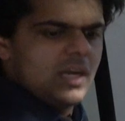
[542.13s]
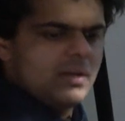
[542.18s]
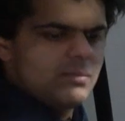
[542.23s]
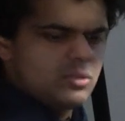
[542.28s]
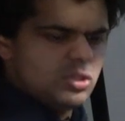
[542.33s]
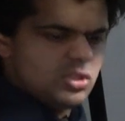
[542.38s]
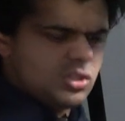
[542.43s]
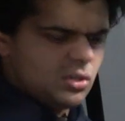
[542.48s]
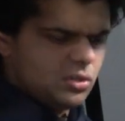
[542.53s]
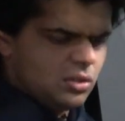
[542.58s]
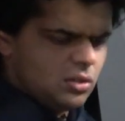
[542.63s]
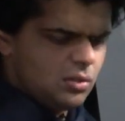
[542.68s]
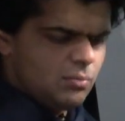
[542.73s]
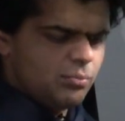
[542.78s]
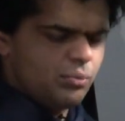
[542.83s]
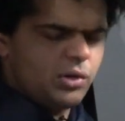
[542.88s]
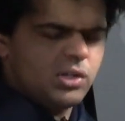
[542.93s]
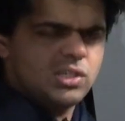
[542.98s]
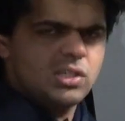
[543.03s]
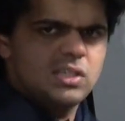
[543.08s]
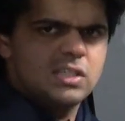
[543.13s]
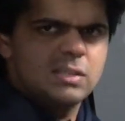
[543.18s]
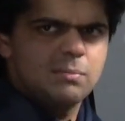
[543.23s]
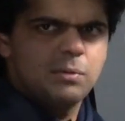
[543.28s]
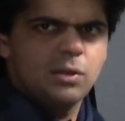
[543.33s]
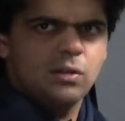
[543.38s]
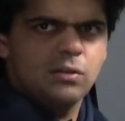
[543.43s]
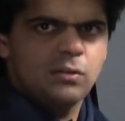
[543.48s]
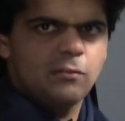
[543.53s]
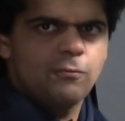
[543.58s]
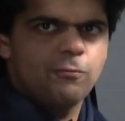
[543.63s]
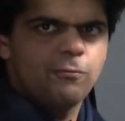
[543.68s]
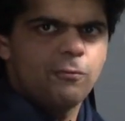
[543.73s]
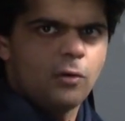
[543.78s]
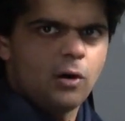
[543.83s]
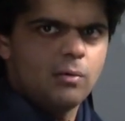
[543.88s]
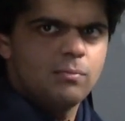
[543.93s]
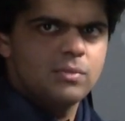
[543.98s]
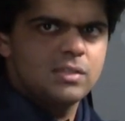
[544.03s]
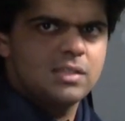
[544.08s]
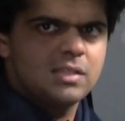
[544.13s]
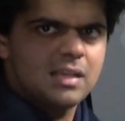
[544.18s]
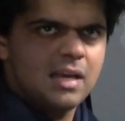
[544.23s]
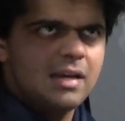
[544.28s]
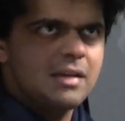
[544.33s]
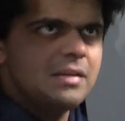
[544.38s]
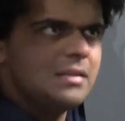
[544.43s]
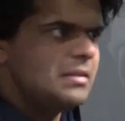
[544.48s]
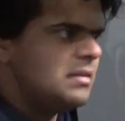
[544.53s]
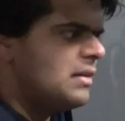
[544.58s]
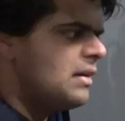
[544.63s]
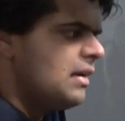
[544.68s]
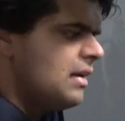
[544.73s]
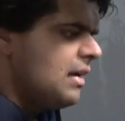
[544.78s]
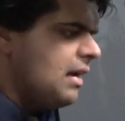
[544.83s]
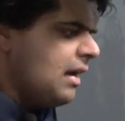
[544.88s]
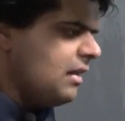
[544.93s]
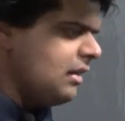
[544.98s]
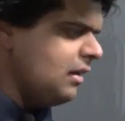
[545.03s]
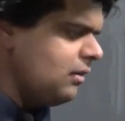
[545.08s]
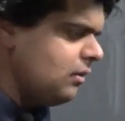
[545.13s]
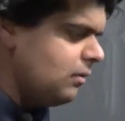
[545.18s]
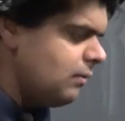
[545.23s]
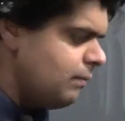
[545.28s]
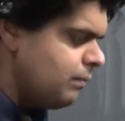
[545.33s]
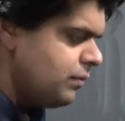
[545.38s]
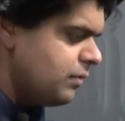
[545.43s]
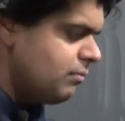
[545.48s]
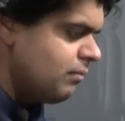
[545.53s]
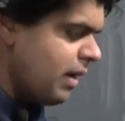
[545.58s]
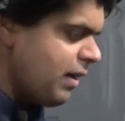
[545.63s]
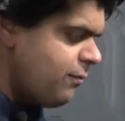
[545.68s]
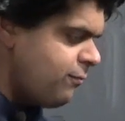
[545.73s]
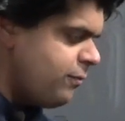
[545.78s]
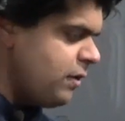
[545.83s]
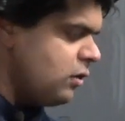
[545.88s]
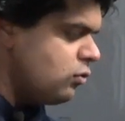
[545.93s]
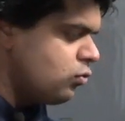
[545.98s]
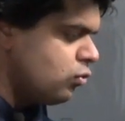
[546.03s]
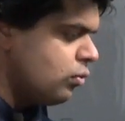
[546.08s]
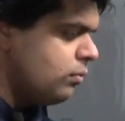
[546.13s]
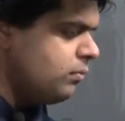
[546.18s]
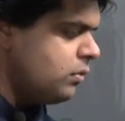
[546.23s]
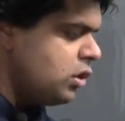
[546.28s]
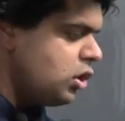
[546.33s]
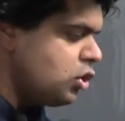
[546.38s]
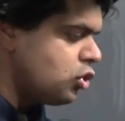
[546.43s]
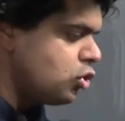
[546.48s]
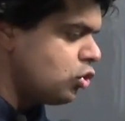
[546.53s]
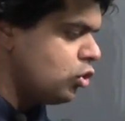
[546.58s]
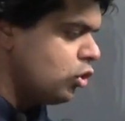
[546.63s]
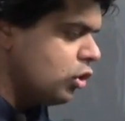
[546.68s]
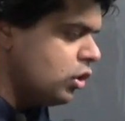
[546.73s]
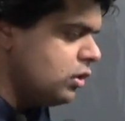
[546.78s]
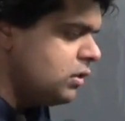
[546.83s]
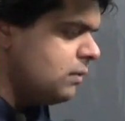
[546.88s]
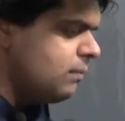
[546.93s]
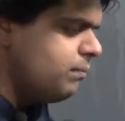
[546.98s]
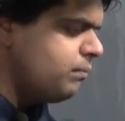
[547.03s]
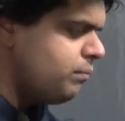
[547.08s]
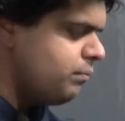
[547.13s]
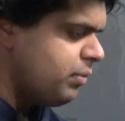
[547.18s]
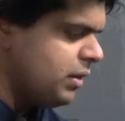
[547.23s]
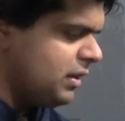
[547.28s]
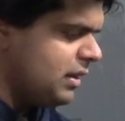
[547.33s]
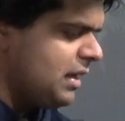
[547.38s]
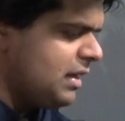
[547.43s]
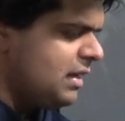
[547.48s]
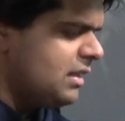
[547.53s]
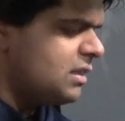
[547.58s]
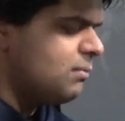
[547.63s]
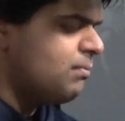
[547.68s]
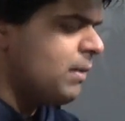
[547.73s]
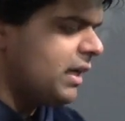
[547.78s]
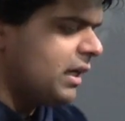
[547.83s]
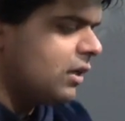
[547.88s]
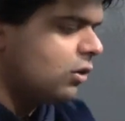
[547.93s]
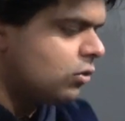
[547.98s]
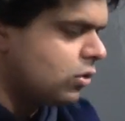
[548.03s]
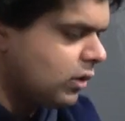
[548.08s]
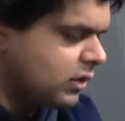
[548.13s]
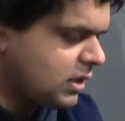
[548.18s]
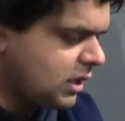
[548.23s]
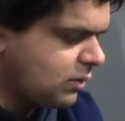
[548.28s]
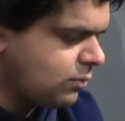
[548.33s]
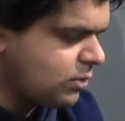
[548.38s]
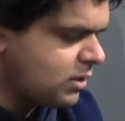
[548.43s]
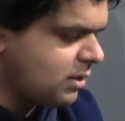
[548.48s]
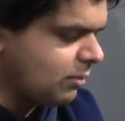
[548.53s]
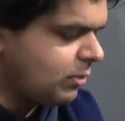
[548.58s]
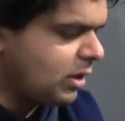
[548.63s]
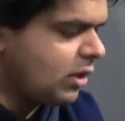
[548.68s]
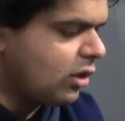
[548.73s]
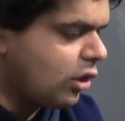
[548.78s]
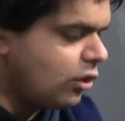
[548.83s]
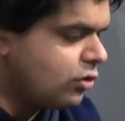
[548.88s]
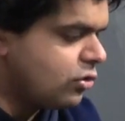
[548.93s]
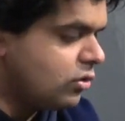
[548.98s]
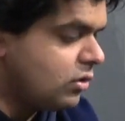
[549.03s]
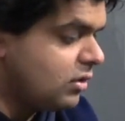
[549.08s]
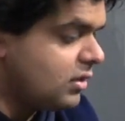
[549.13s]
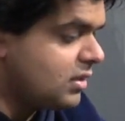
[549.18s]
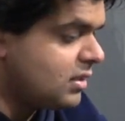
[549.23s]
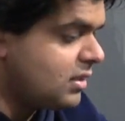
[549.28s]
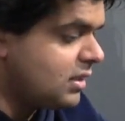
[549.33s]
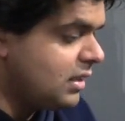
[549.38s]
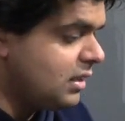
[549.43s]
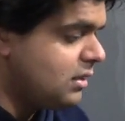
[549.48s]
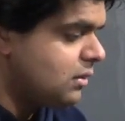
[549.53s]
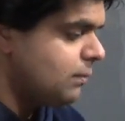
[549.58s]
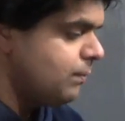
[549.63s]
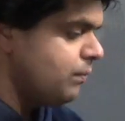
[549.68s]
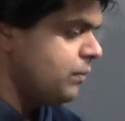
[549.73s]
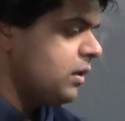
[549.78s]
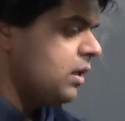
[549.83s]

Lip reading: I'm just under the impression it's a bit on the firm side. And then my feet room is good, but then it's making contact with something underneath the seat.